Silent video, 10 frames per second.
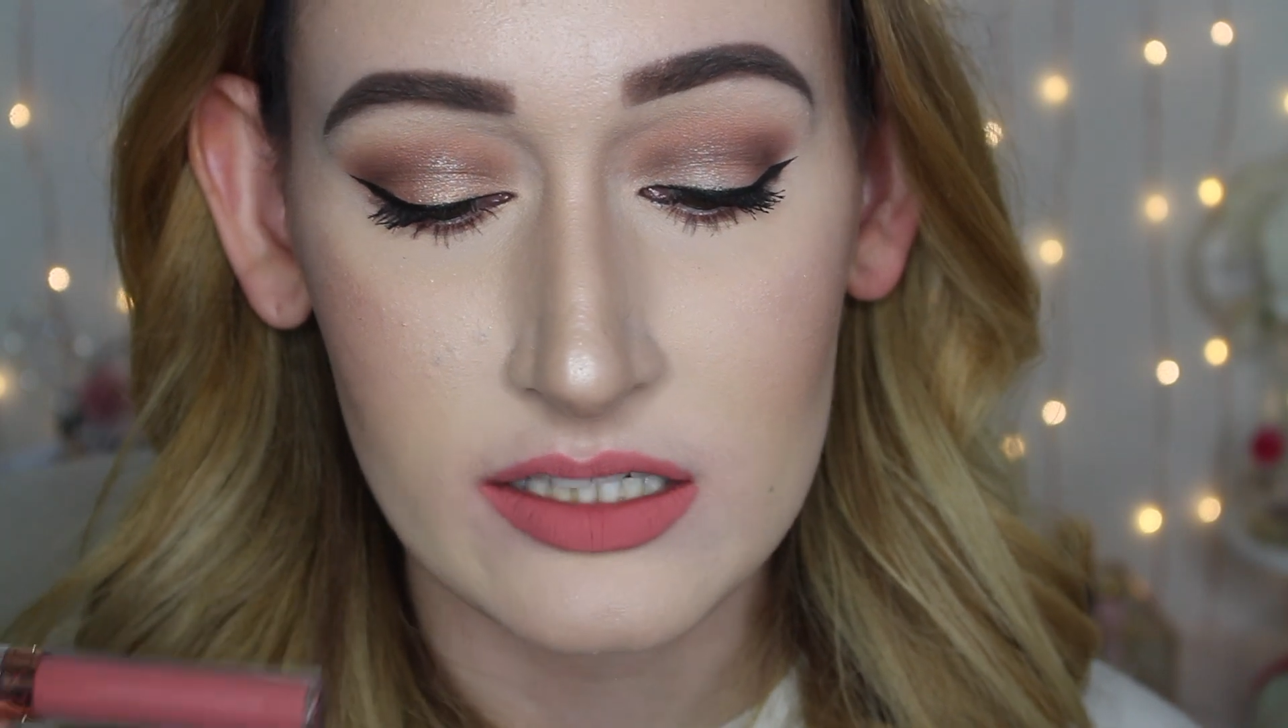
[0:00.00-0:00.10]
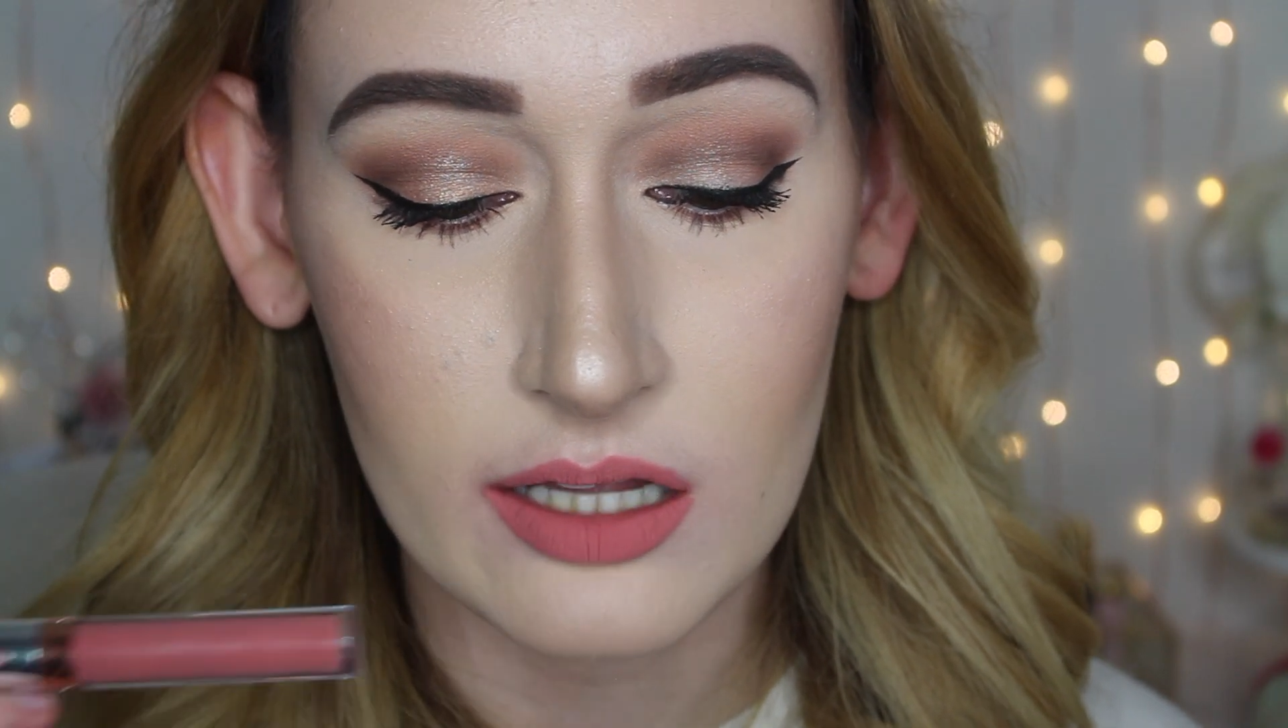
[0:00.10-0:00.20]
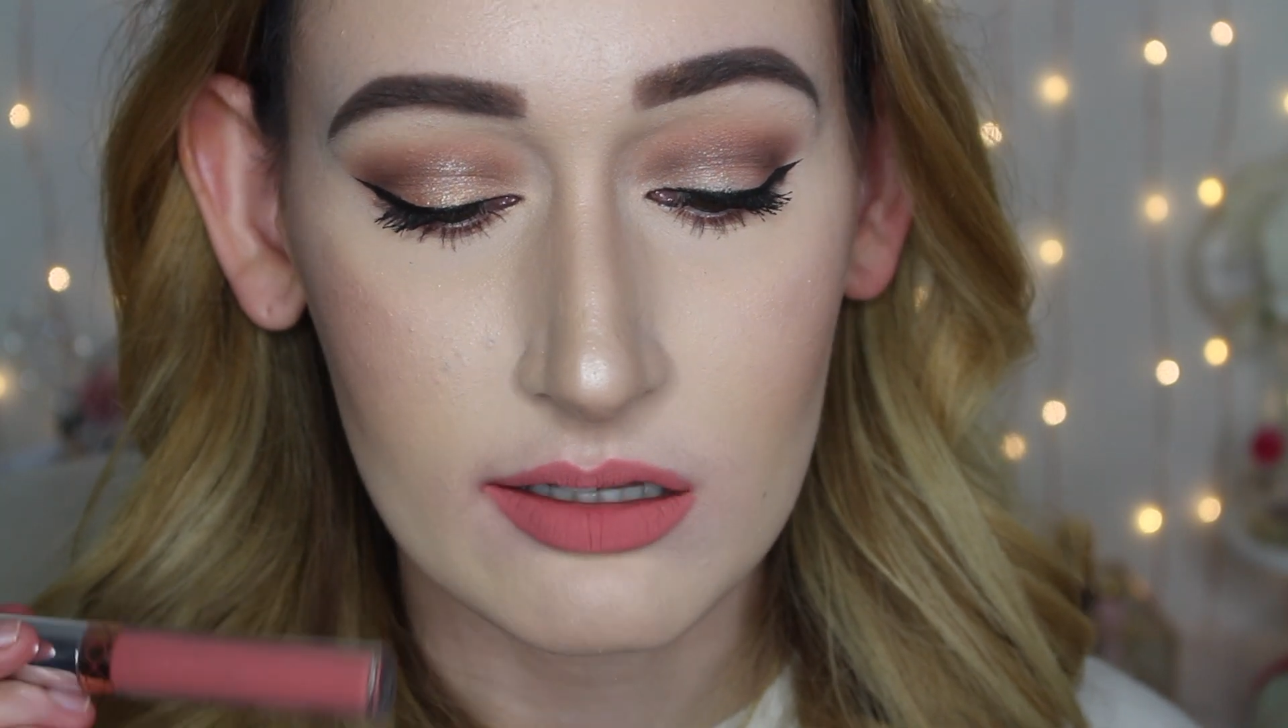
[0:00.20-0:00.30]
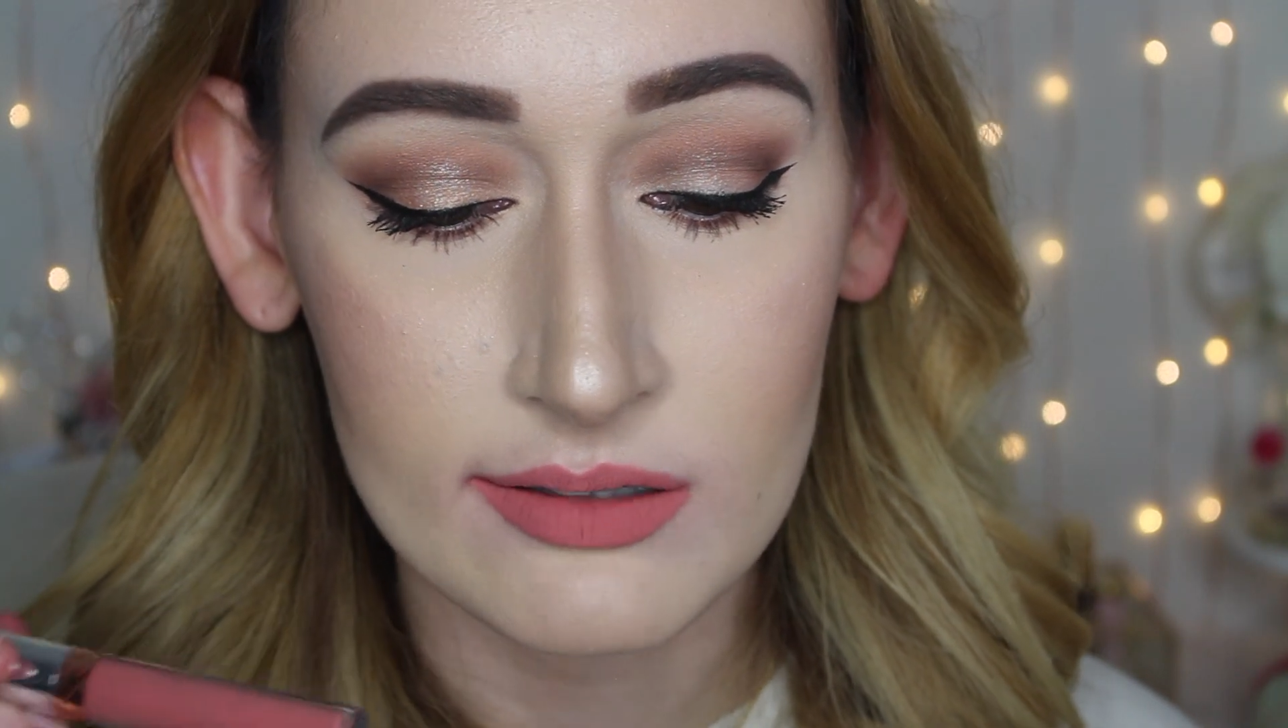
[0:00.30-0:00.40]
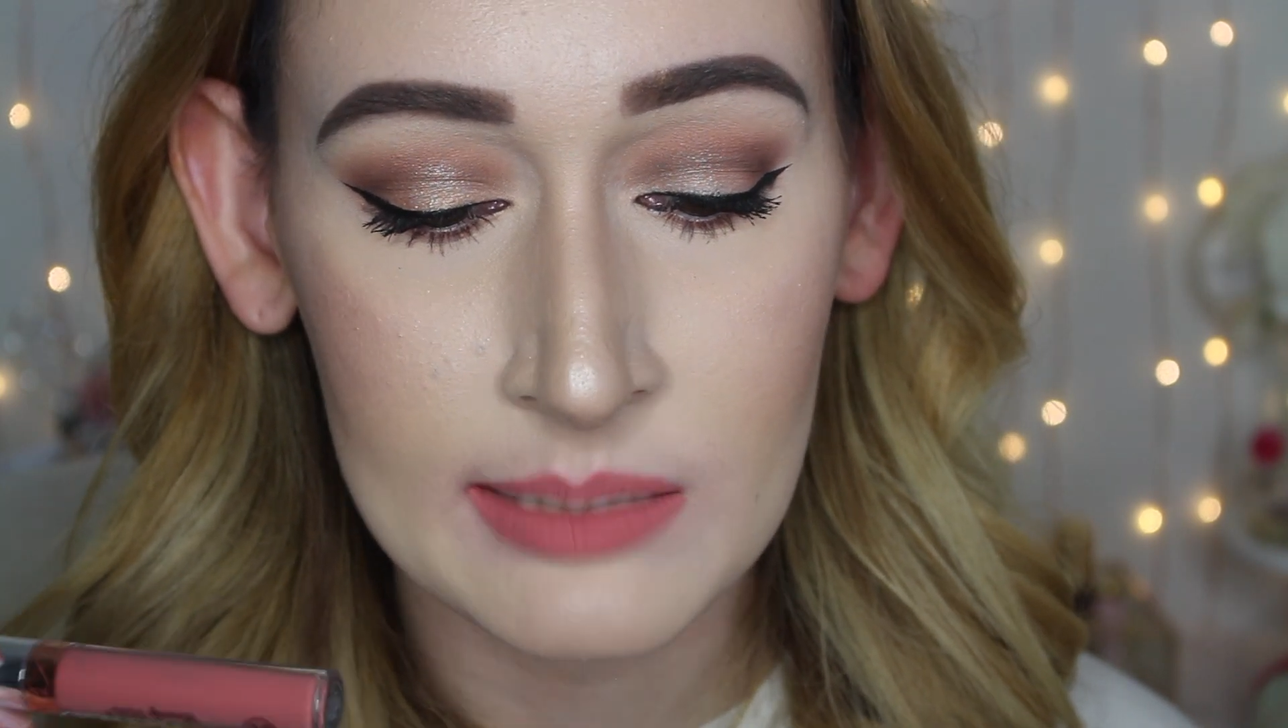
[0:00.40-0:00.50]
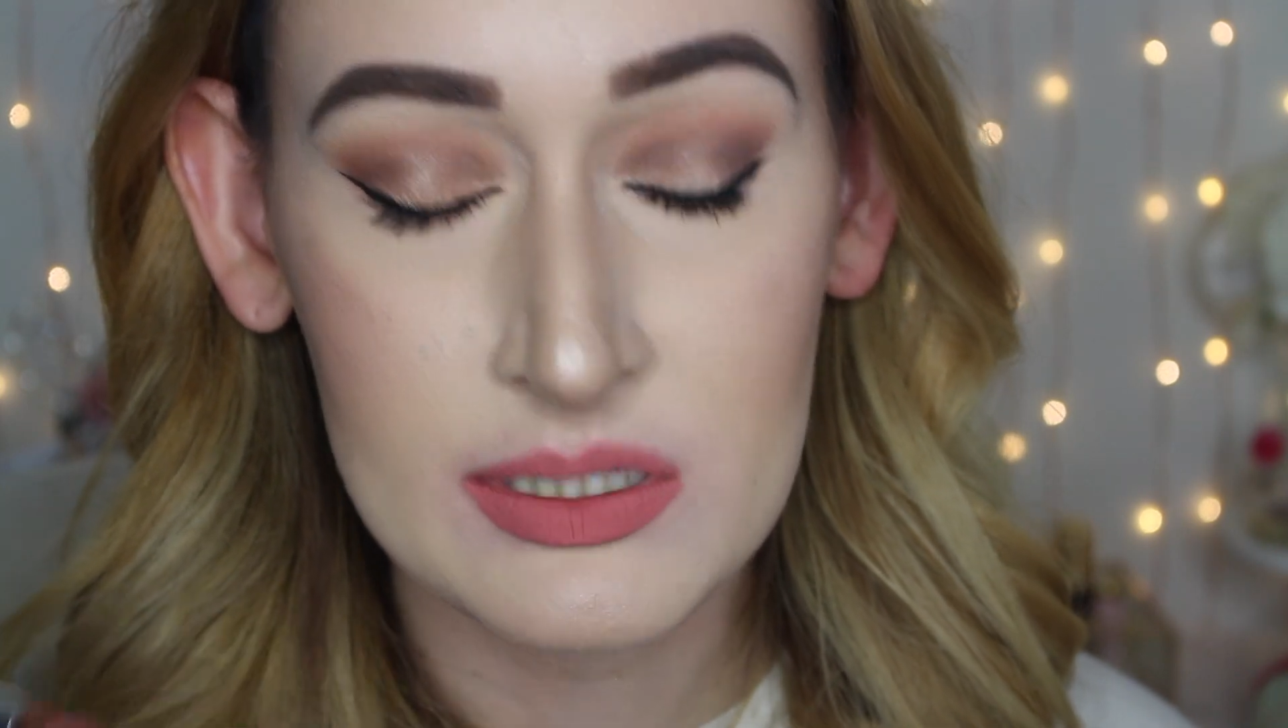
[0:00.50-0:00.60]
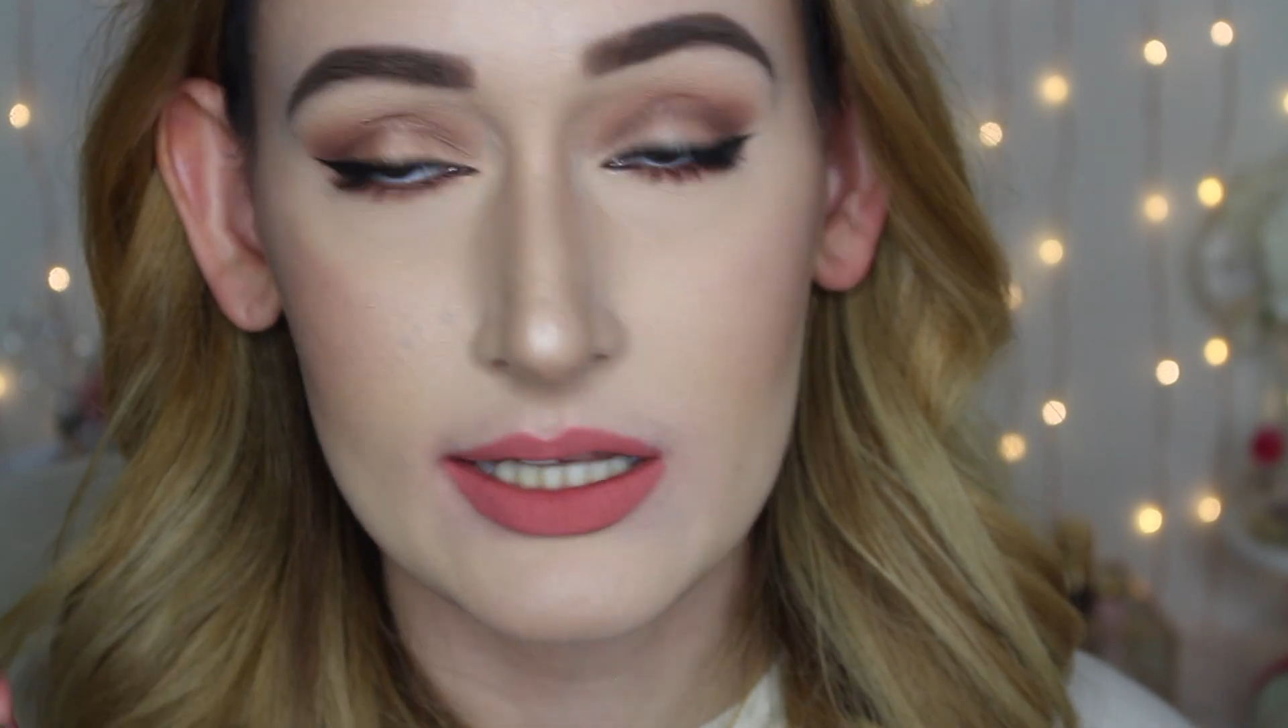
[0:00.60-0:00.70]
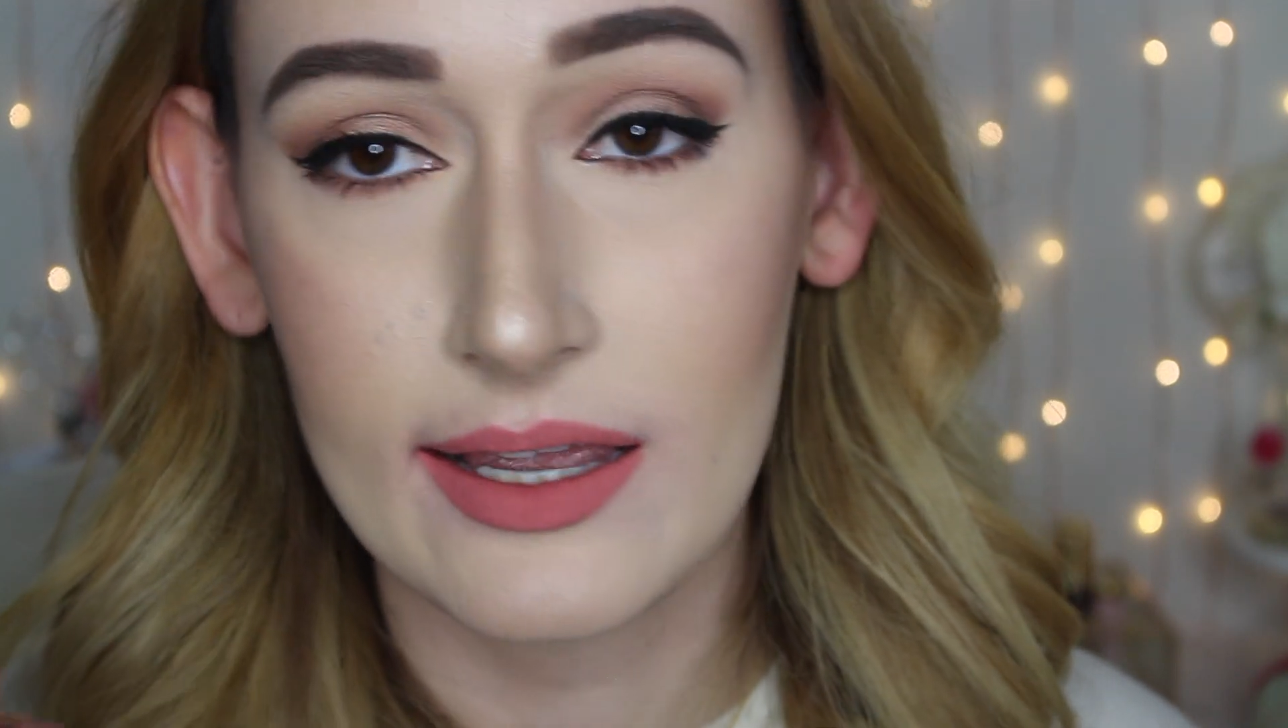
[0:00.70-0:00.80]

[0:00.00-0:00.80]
on the lips.